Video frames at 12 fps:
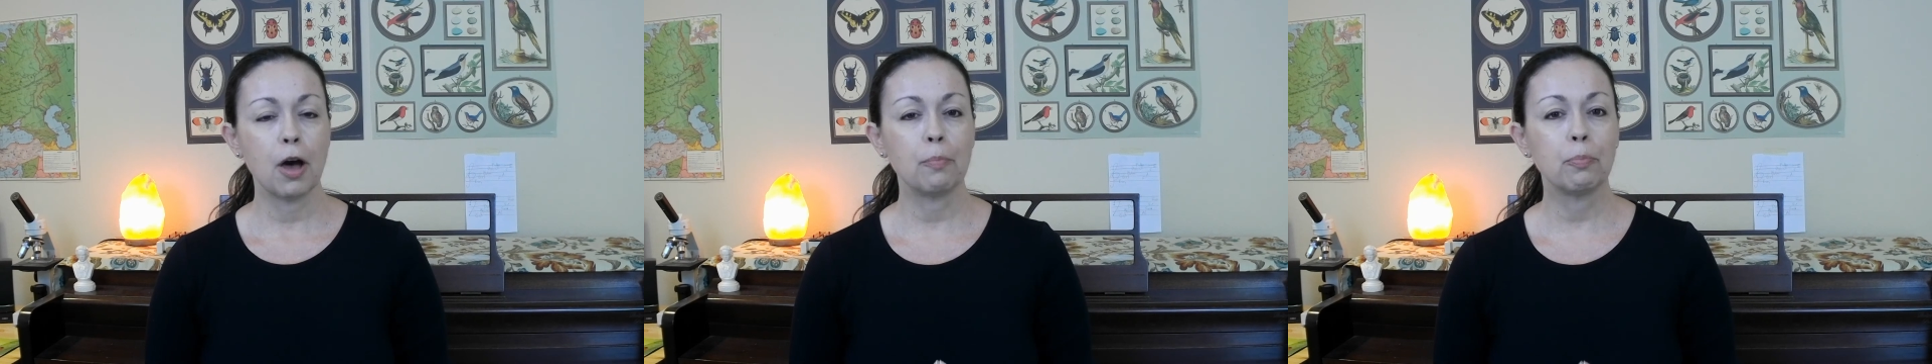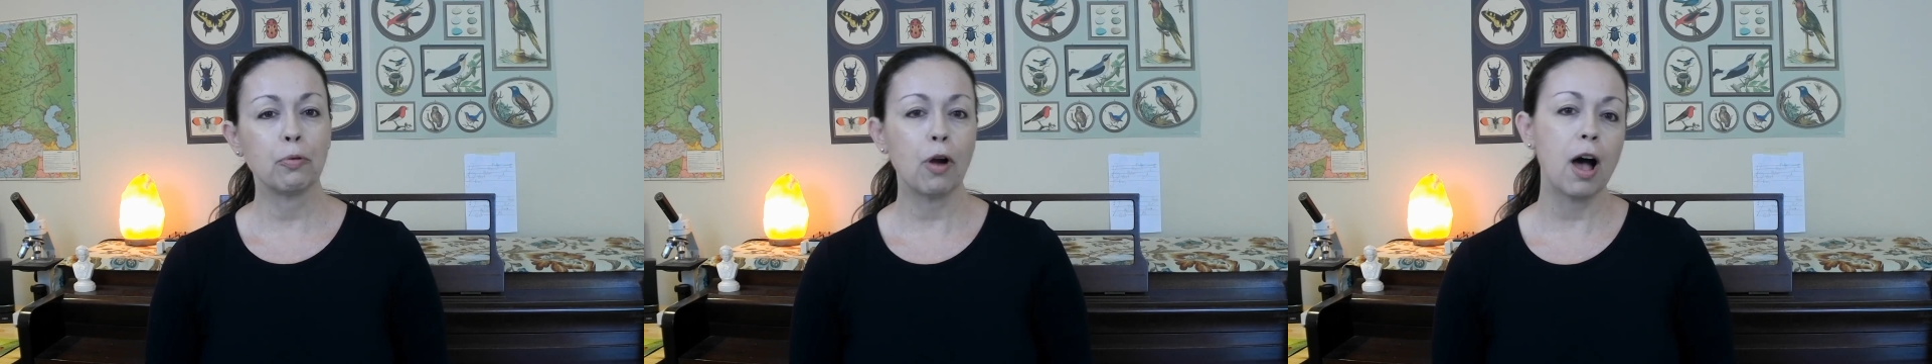a
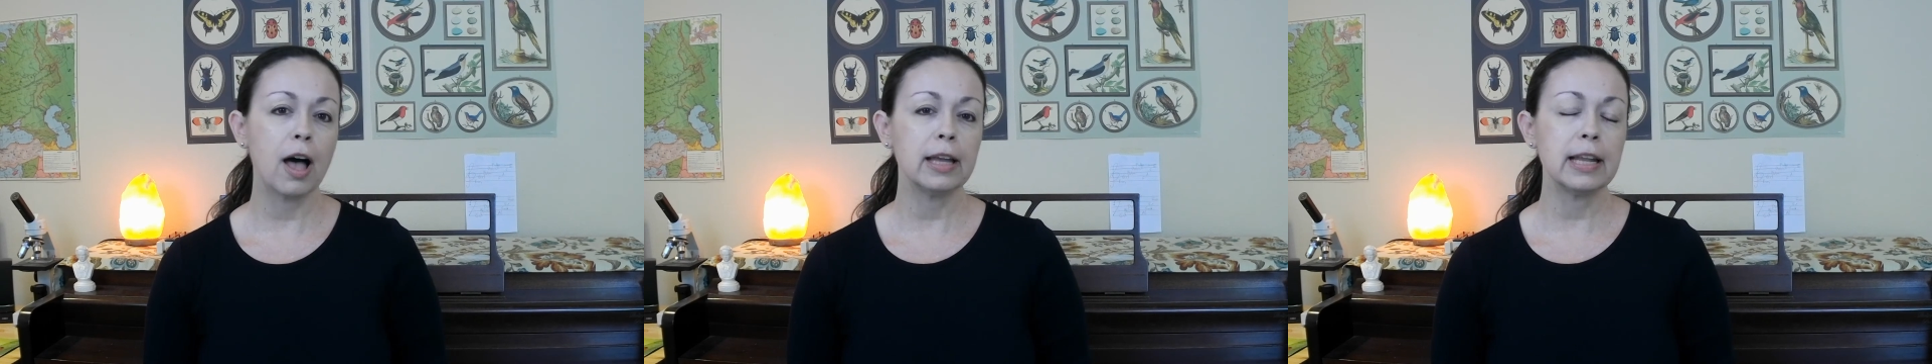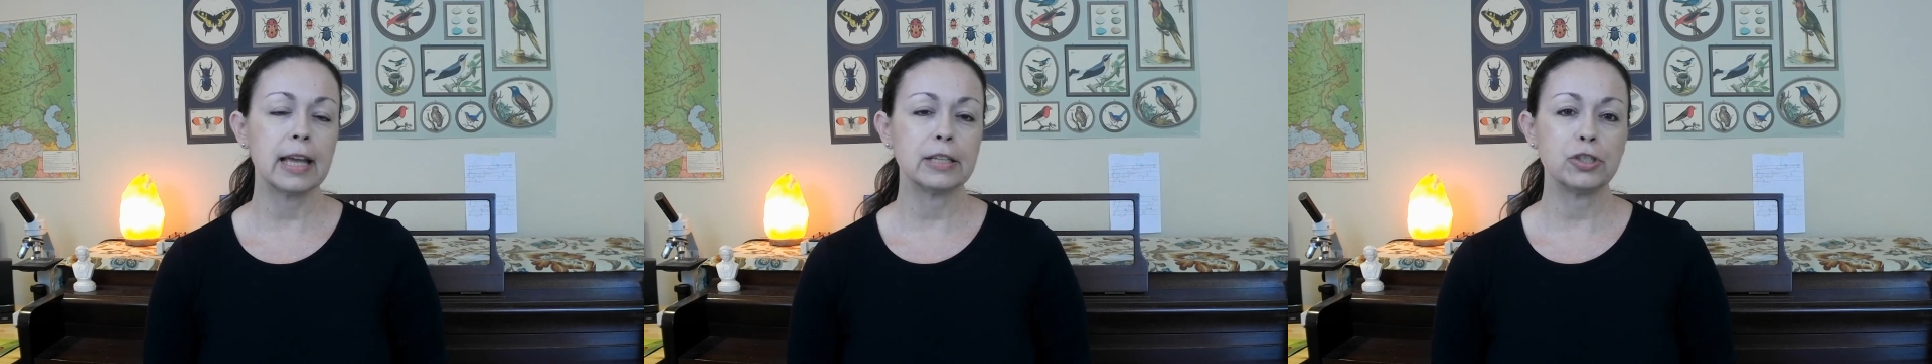
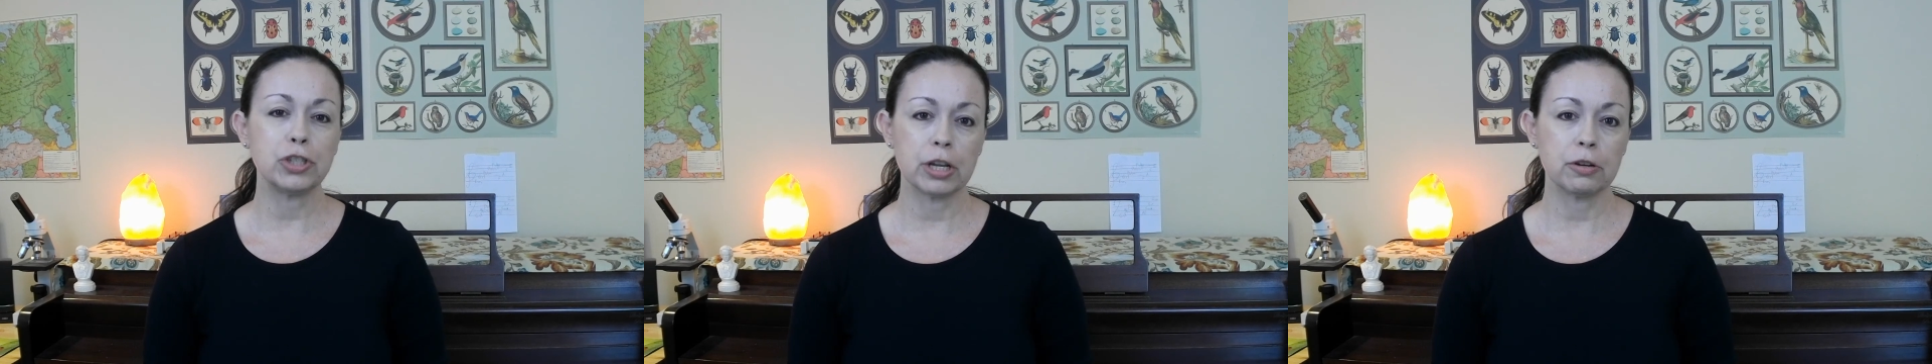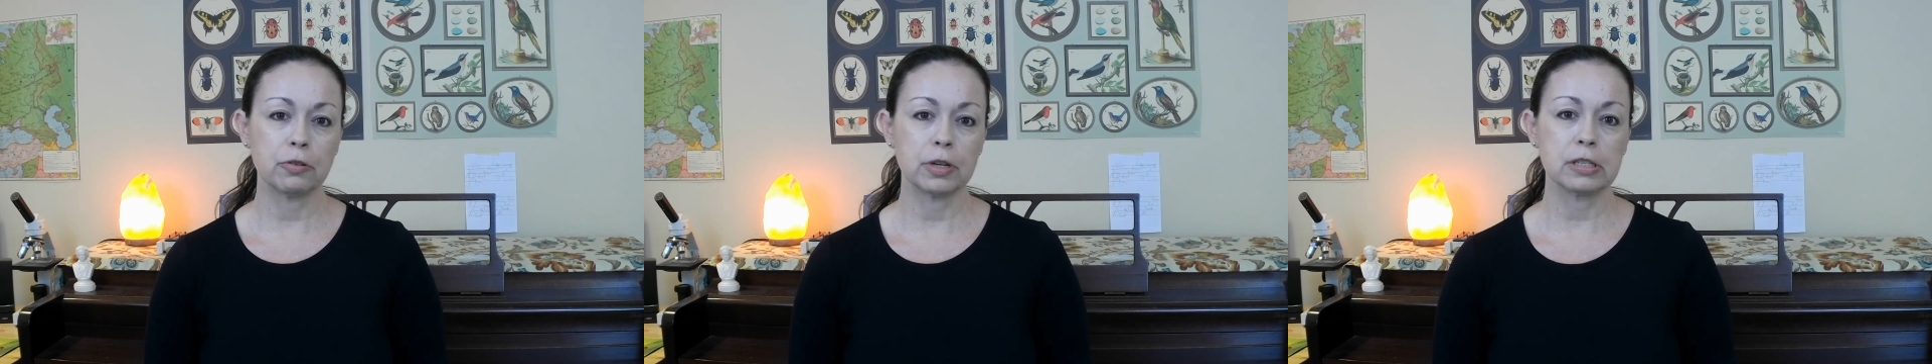broad and
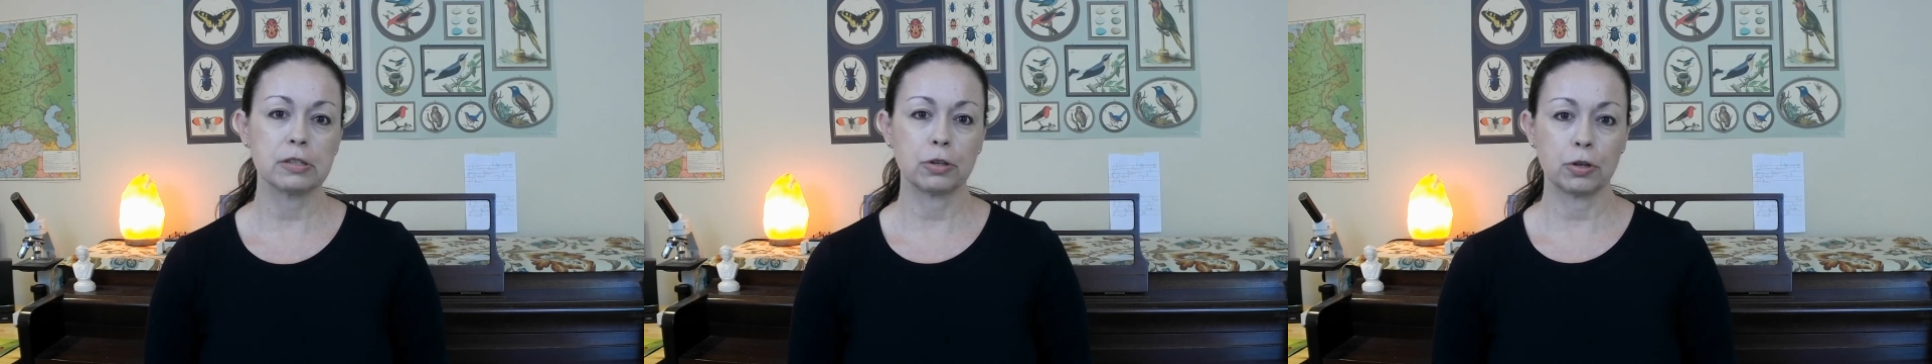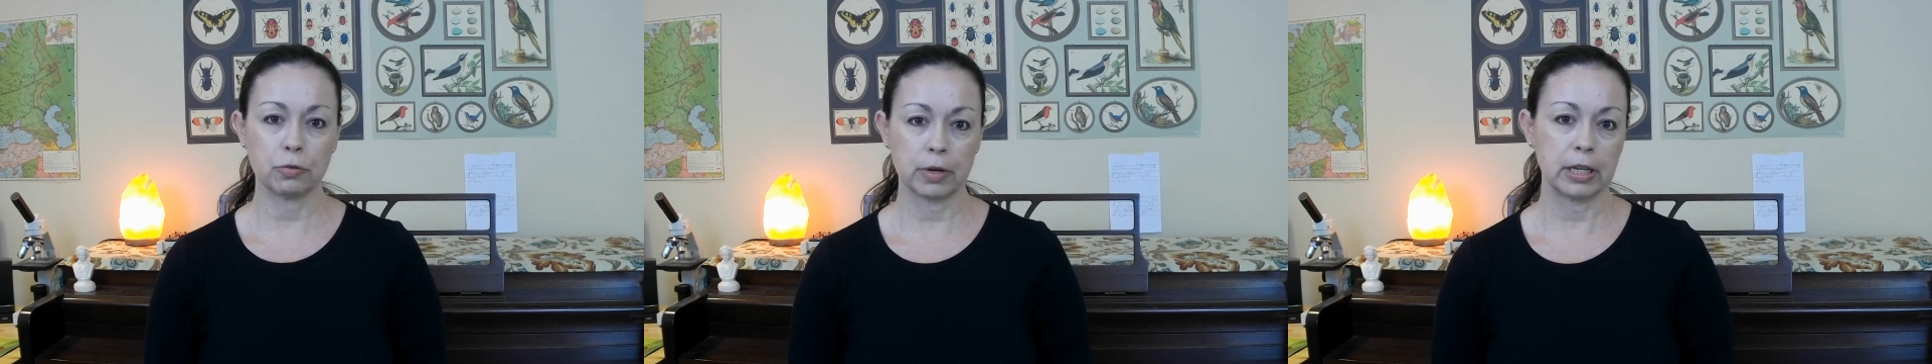
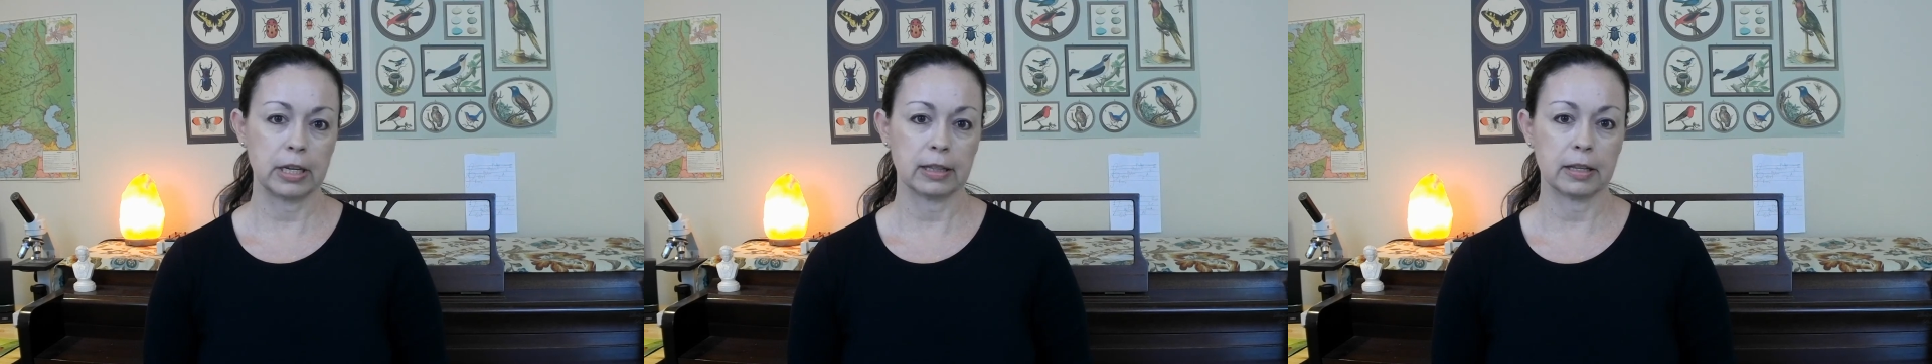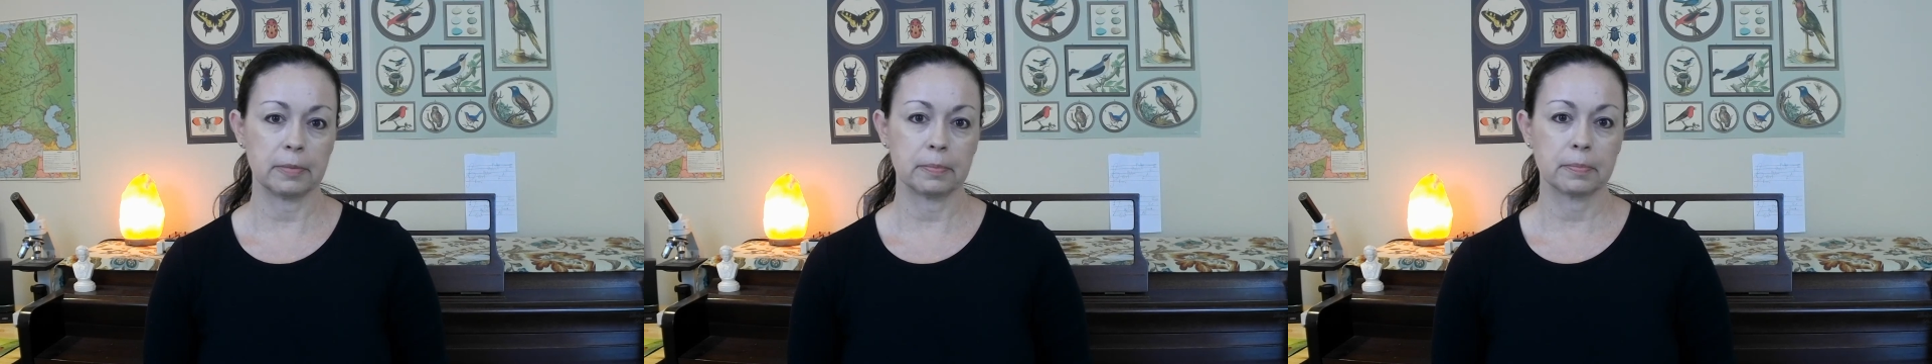generous
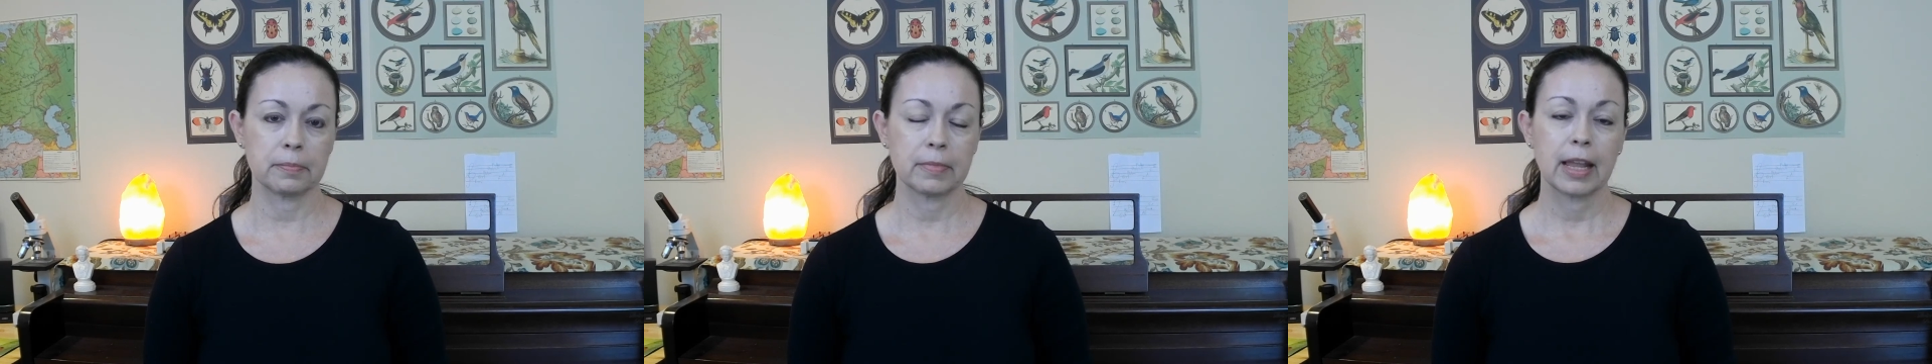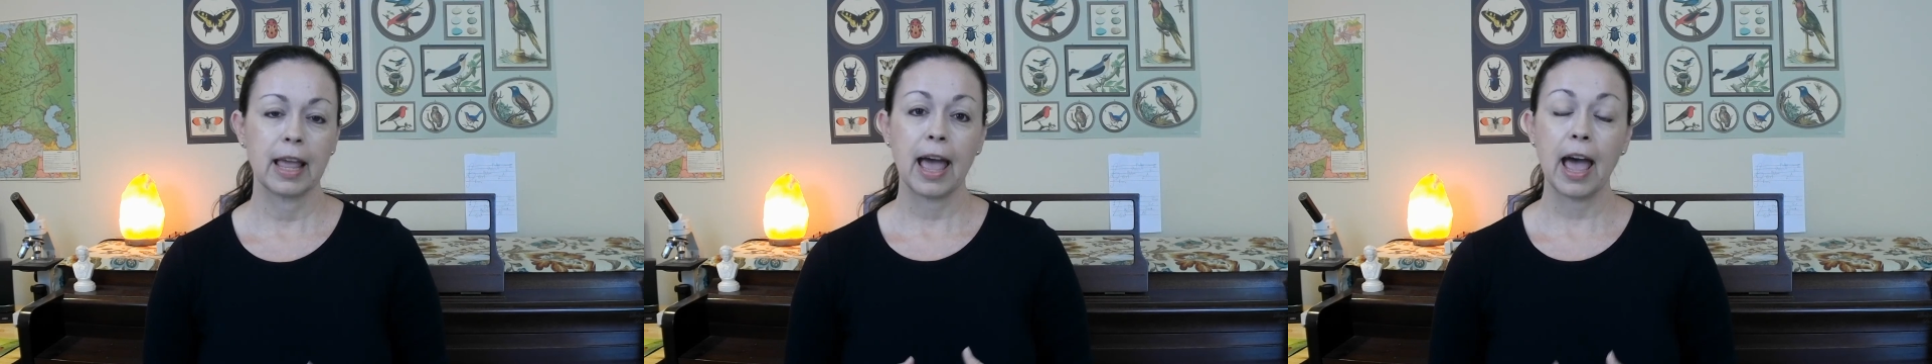curriculum.
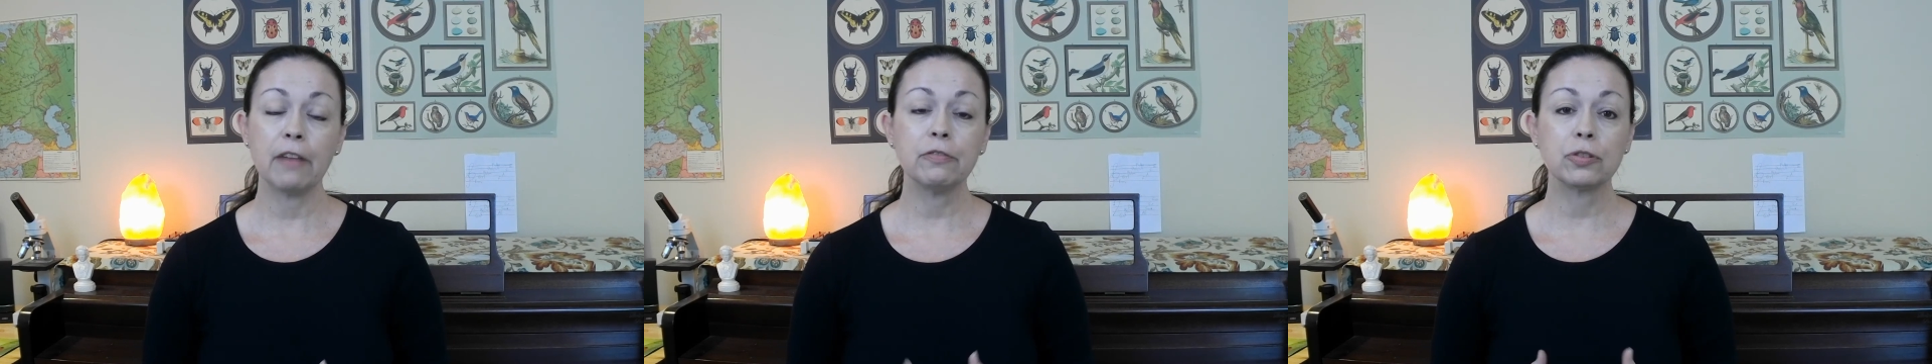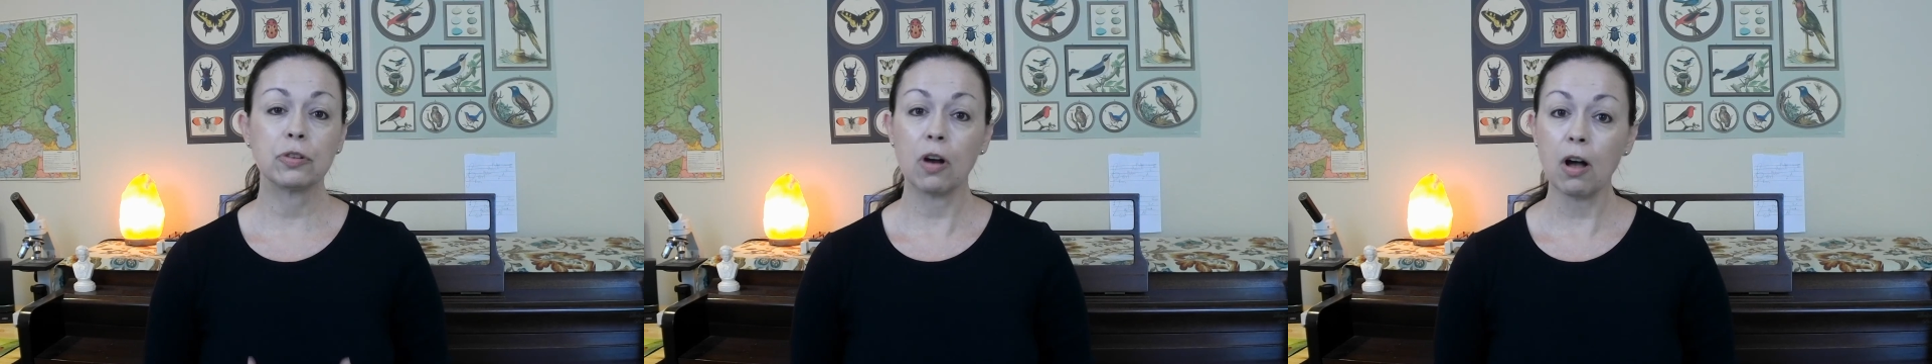After